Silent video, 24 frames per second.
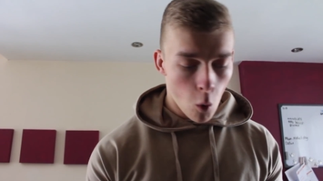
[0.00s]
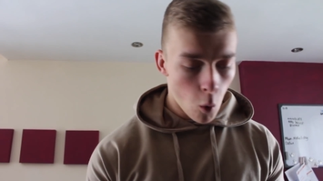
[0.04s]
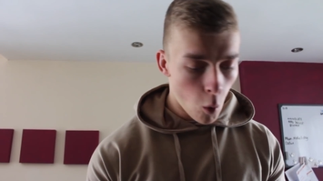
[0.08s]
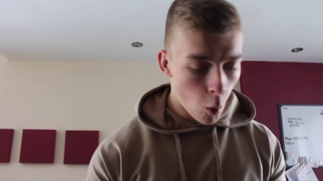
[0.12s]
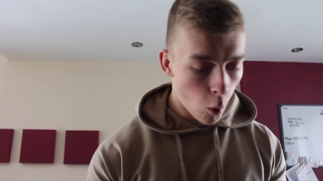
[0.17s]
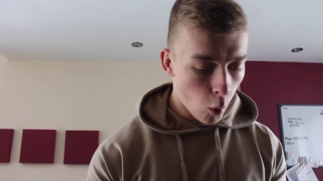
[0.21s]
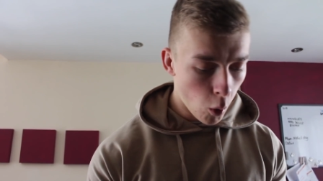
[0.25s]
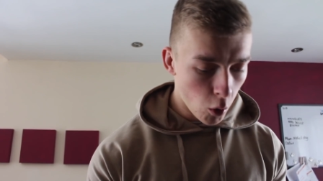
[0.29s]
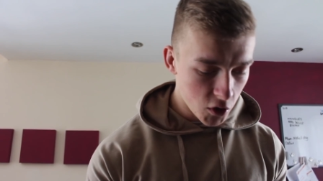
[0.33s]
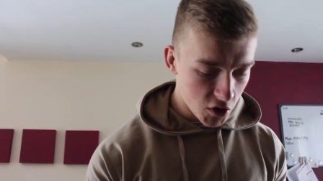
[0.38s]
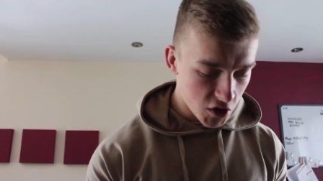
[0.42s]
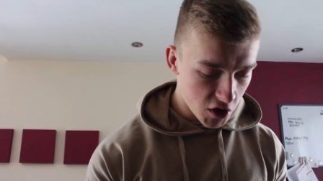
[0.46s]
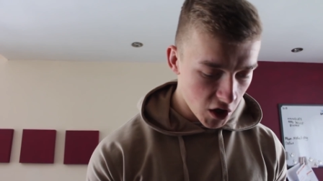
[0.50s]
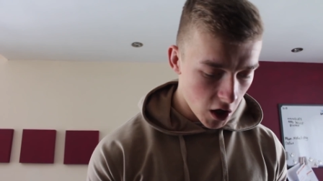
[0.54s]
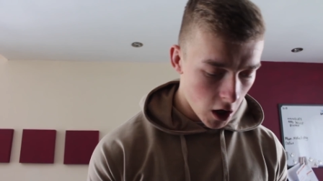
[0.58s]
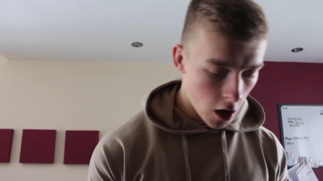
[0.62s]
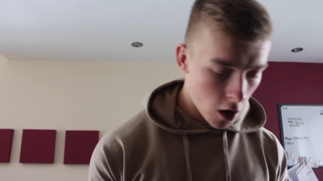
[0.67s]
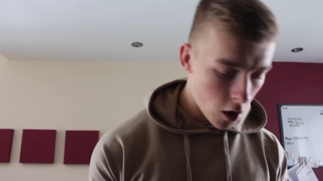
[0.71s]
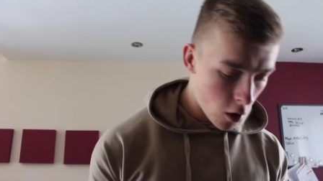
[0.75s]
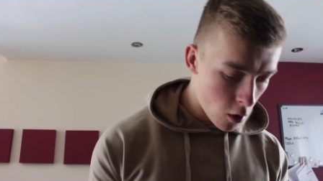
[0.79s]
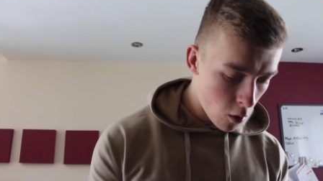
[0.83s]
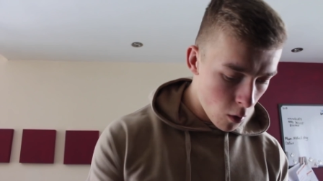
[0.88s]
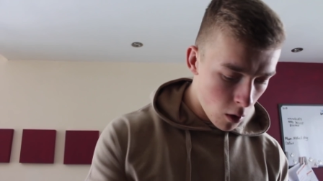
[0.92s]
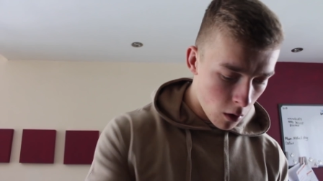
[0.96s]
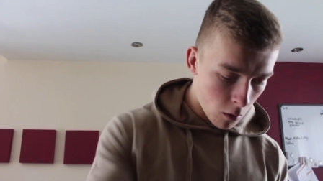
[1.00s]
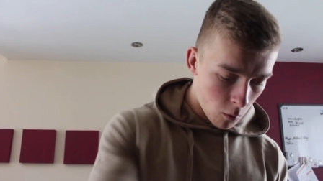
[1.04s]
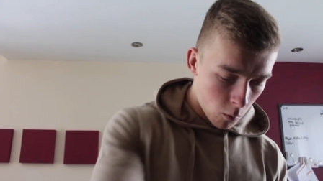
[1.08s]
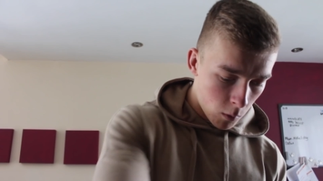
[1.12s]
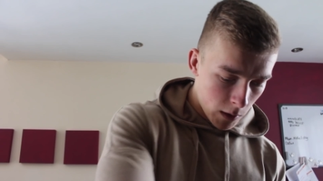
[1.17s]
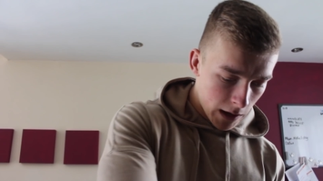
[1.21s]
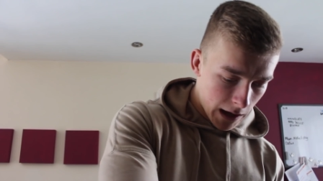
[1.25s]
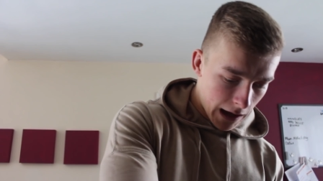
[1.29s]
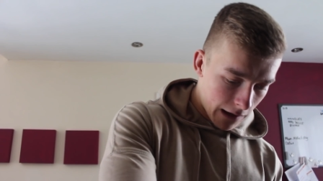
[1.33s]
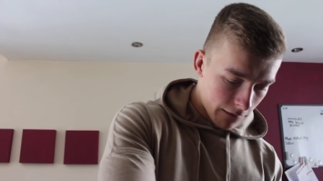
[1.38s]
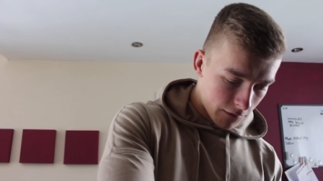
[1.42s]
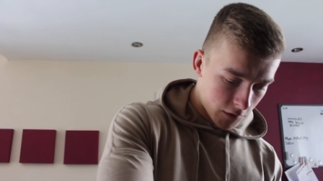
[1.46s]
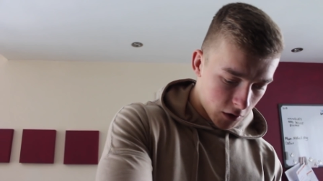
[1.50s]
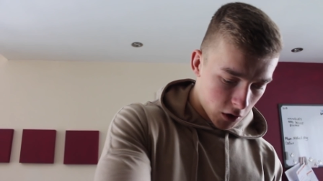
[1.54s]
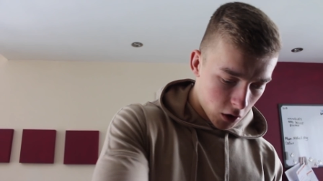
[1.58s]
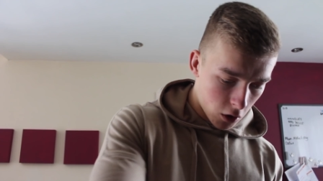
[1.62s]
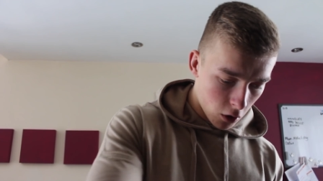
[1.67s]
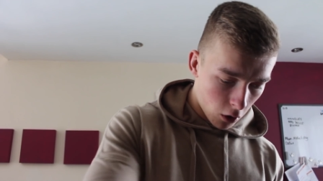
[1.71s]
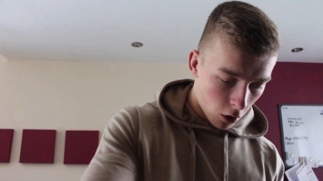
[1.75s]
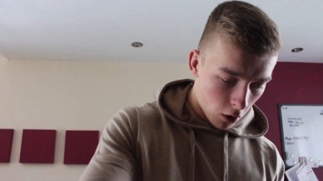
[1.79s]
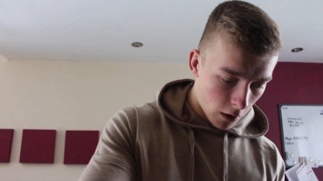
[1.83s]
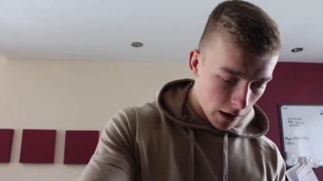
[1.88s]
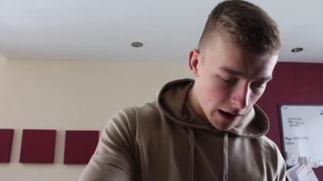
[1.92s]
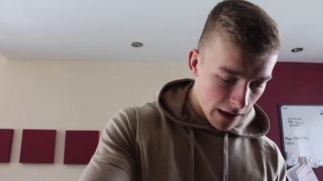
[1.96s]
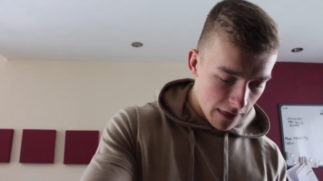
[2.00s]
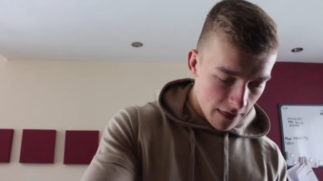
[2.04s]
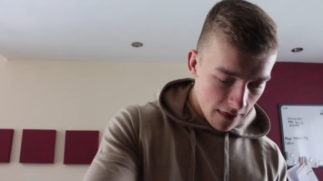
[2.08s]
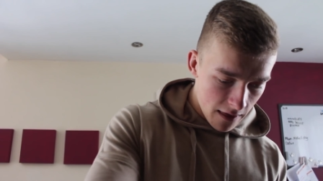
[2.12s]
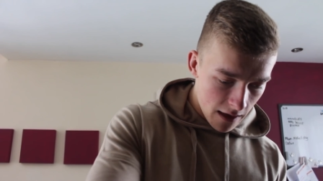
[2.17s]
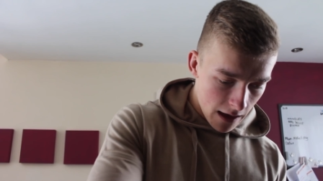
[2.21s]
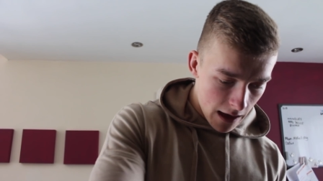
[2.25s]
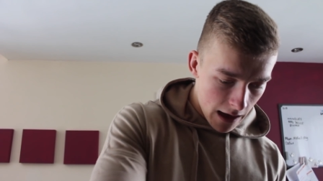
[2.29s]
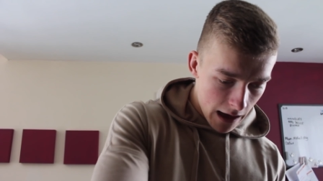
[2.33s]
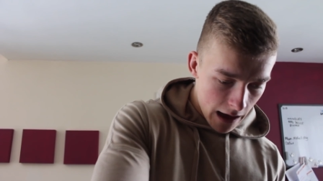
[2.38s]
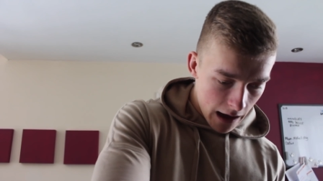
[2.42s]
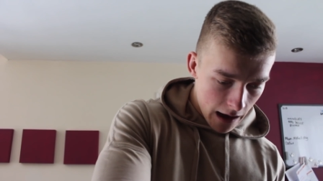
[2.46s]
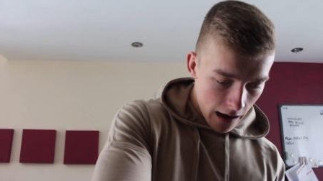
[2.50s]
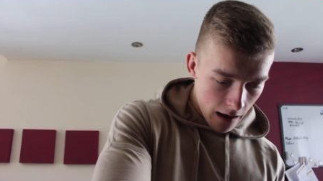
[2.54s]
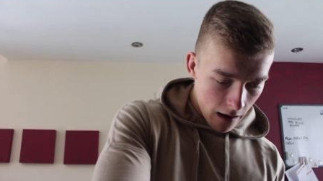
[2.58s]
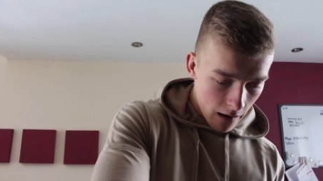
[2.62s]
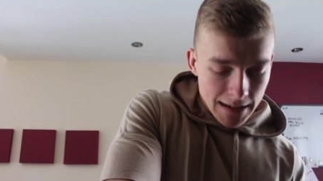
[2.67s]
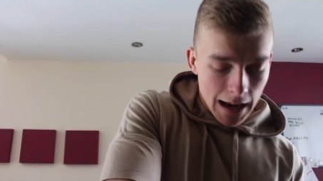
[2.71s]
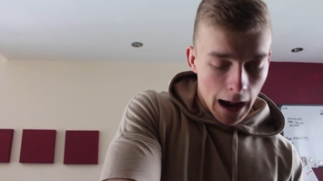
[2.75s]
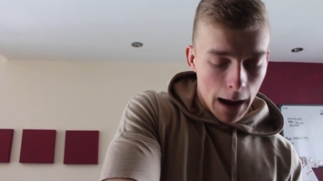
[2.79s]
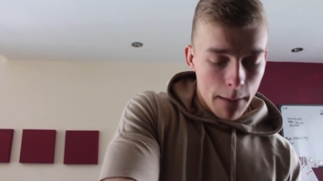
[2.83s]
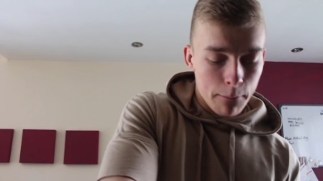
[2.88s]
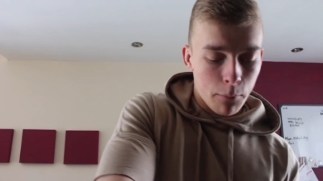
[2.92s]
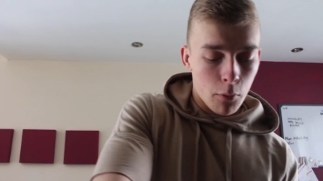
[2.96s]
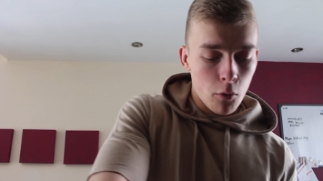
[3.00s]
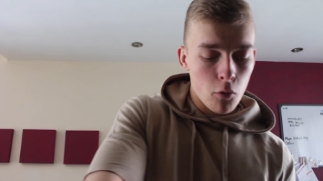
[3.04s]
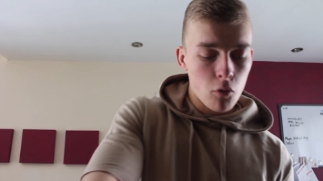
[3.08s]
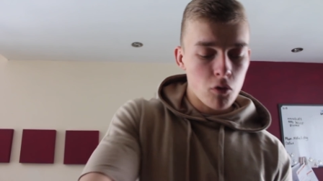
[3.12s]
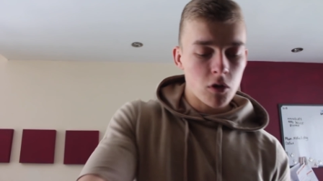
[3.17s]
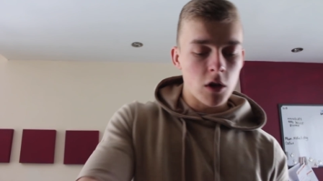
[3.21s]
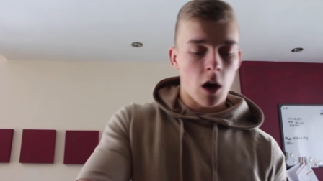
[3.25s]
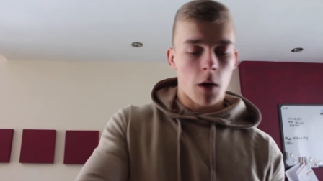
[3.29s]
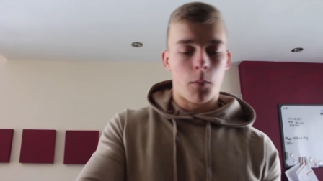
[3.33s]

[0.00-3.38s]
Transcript: also, we have got in there samples.